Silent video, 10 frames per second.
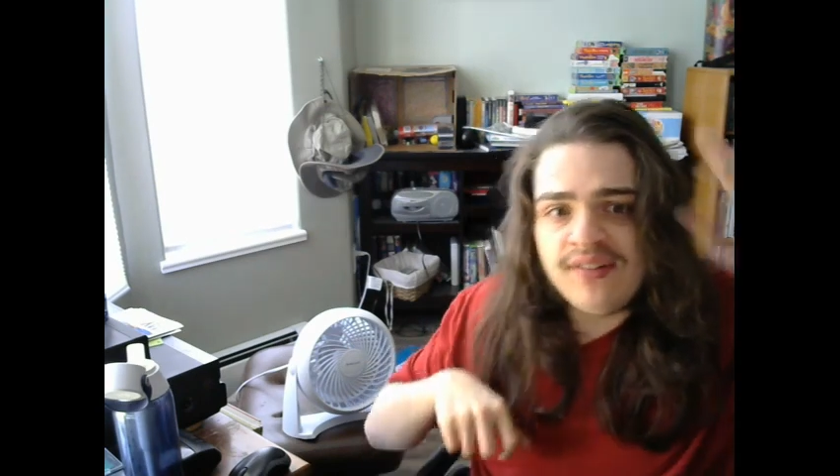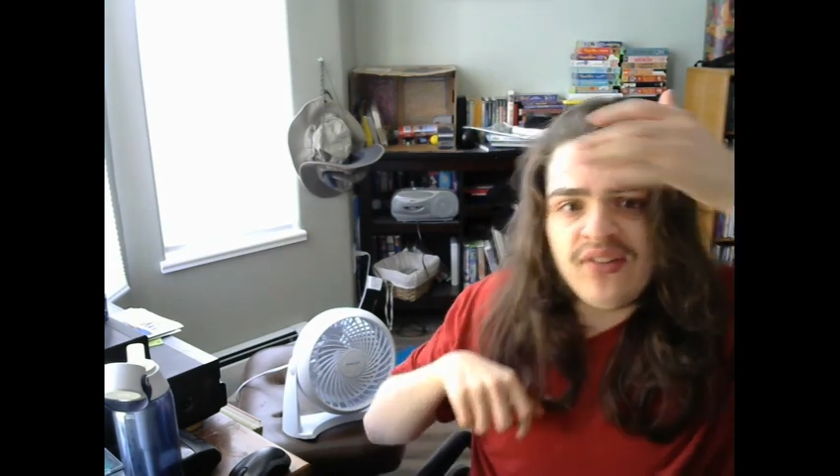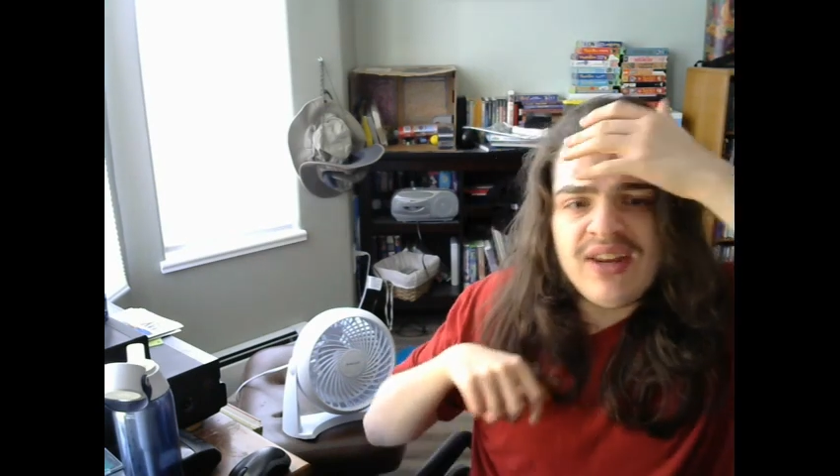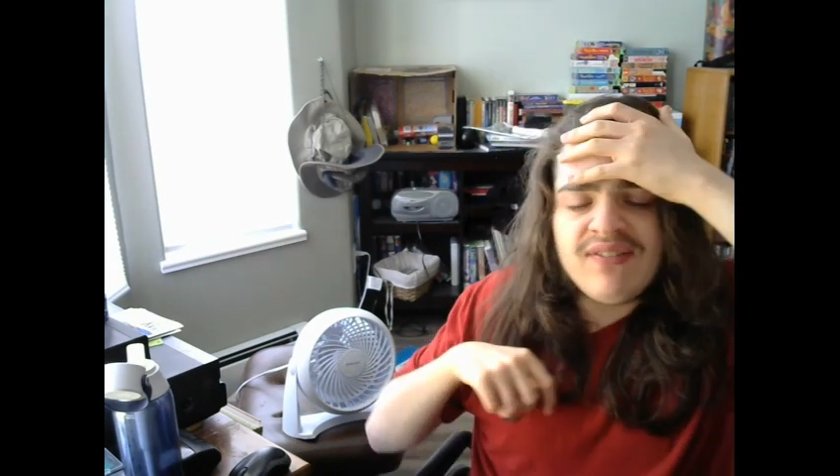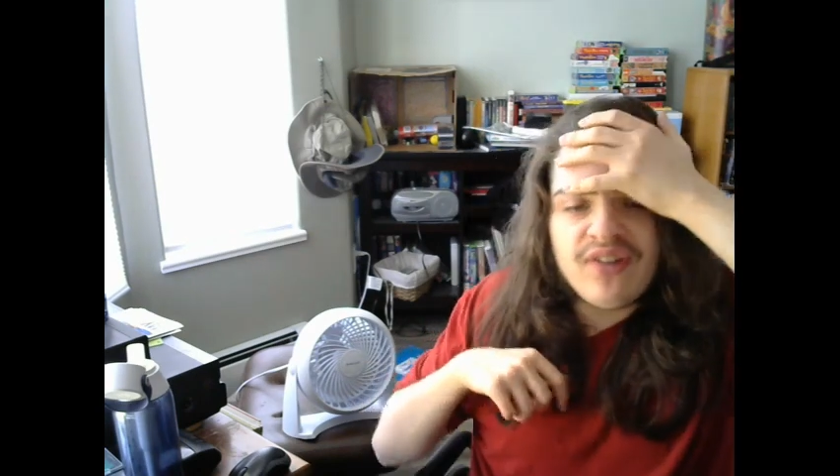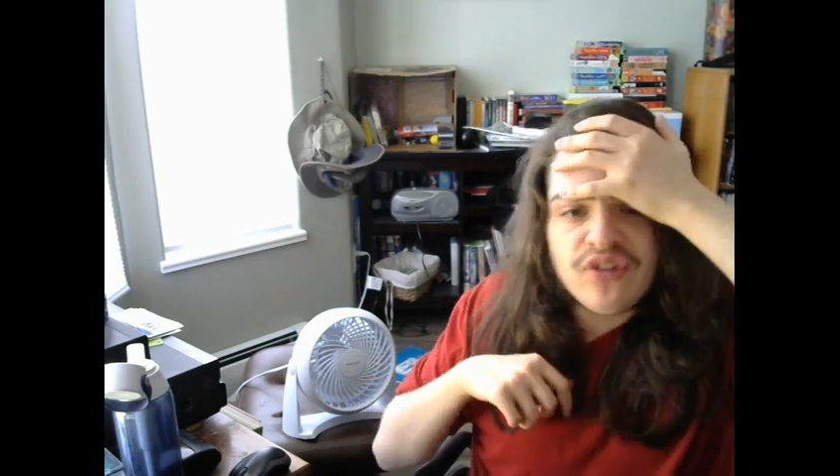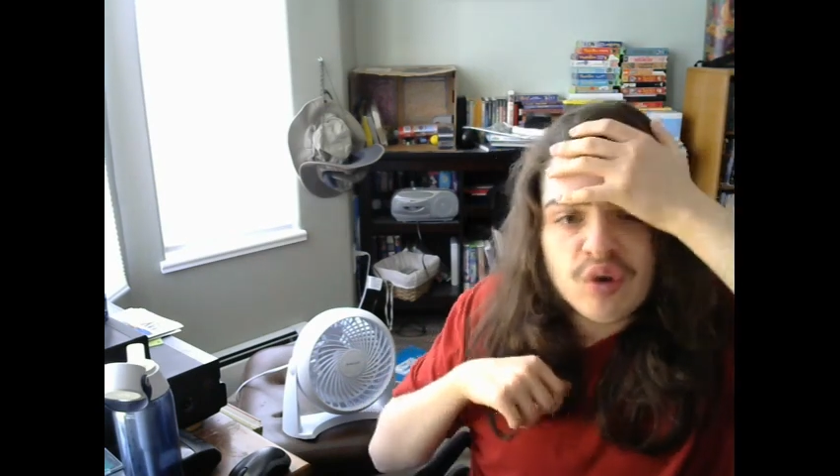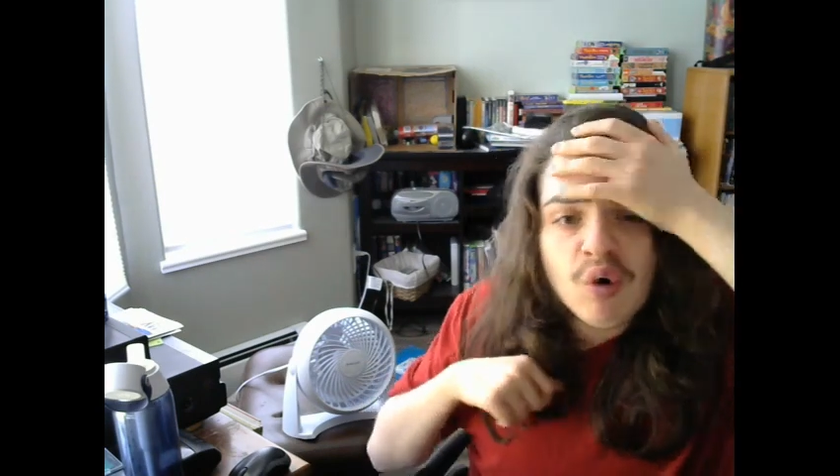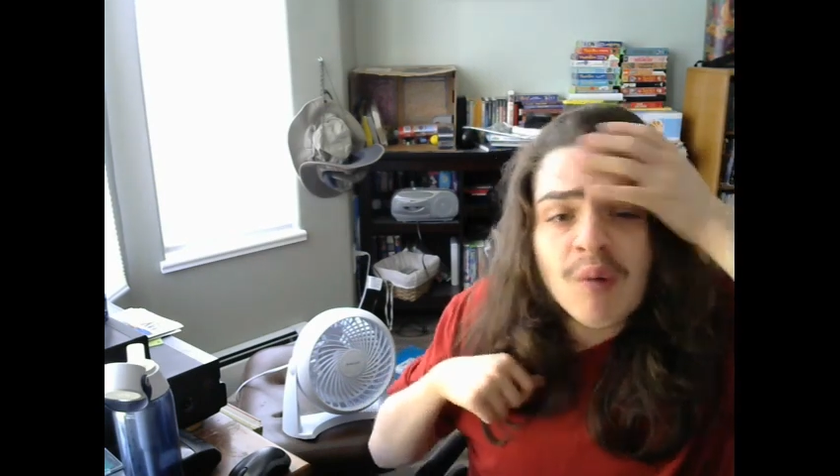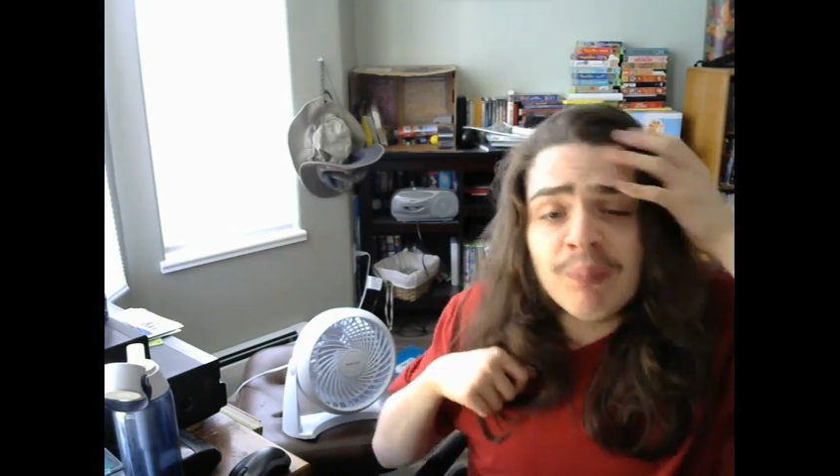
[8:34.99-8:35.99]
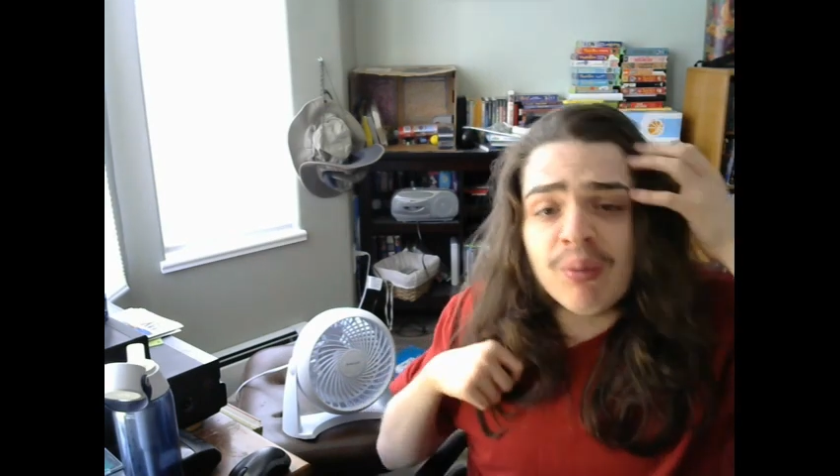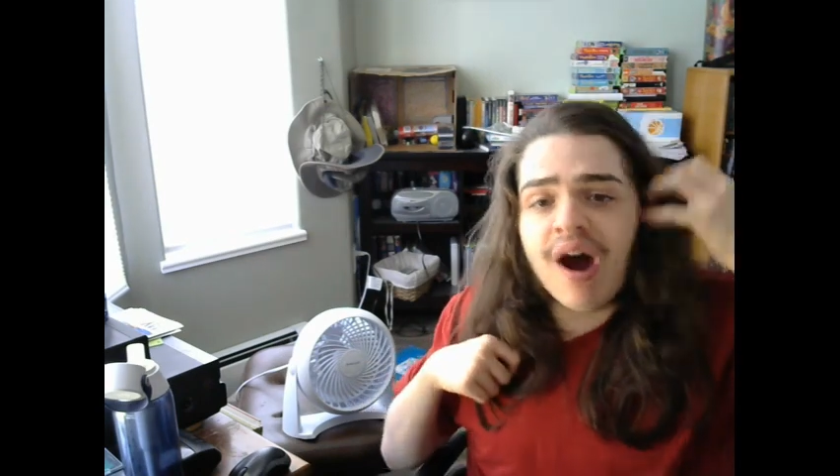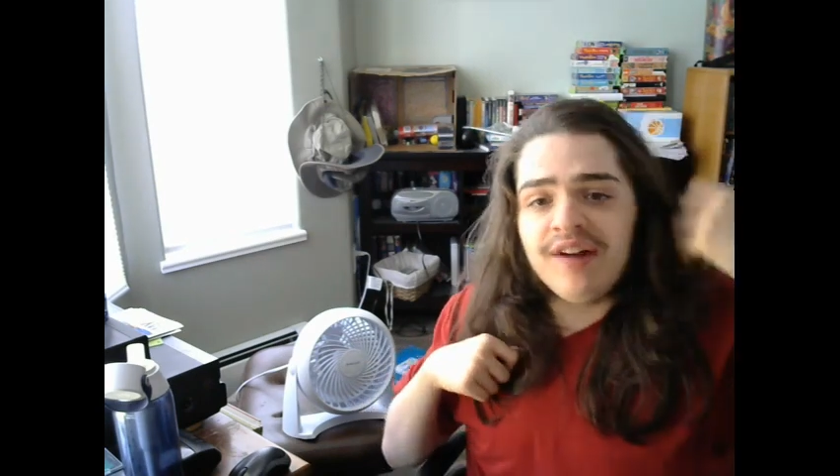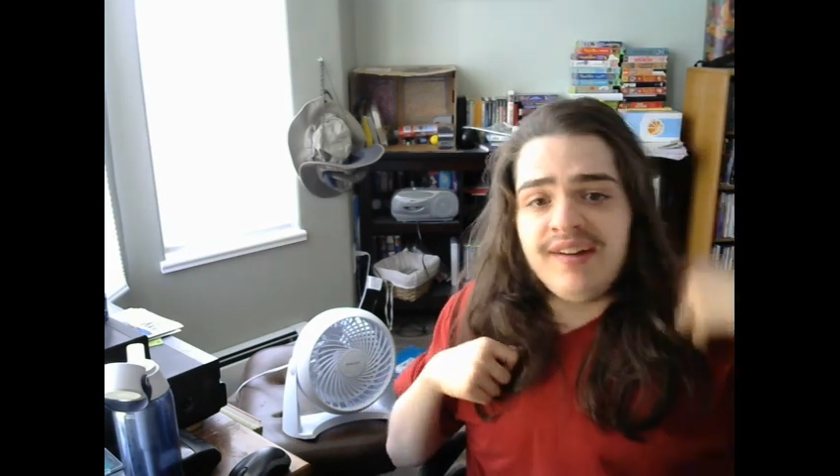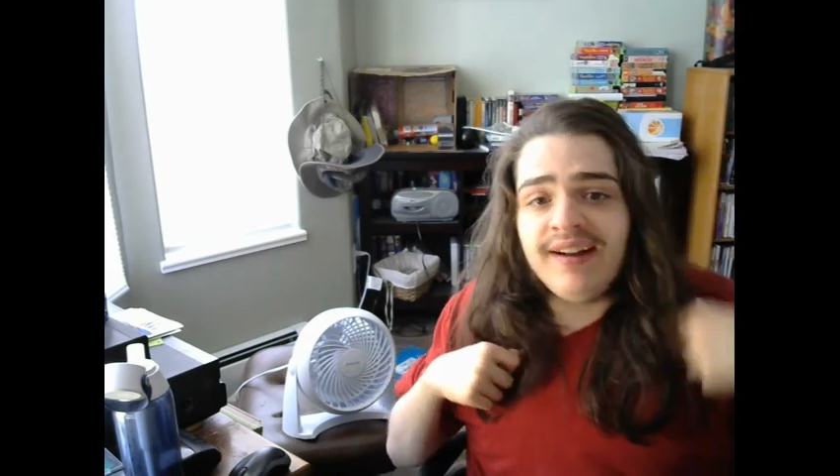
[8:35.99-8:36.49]
Steven's School
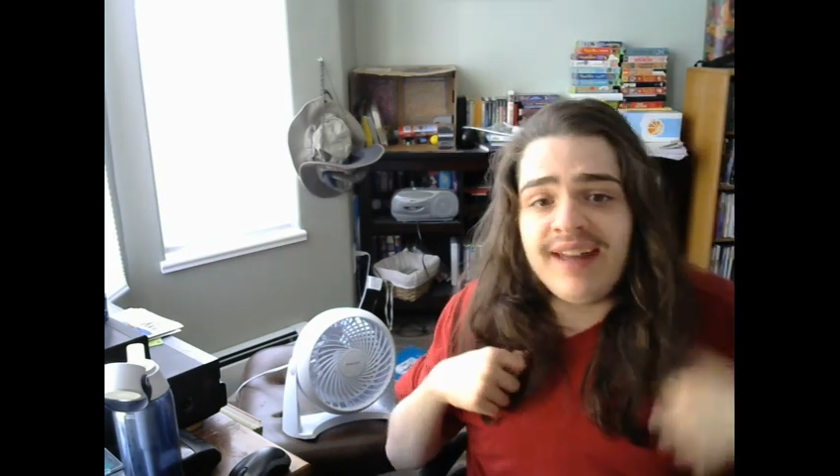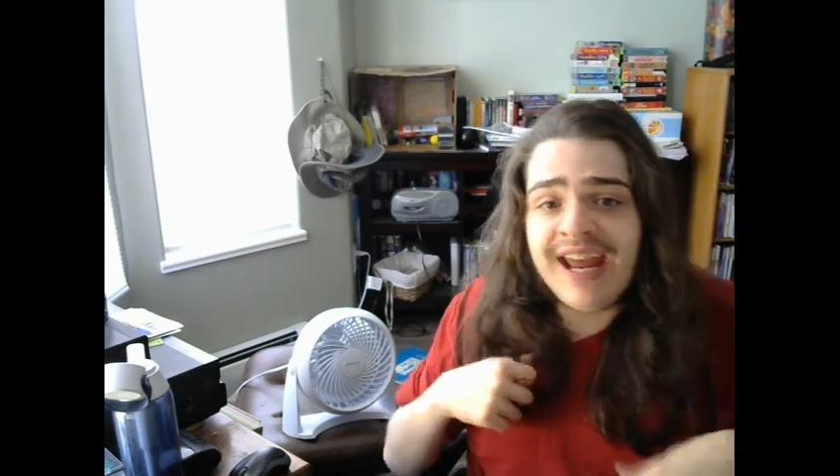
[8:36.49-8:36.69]
Project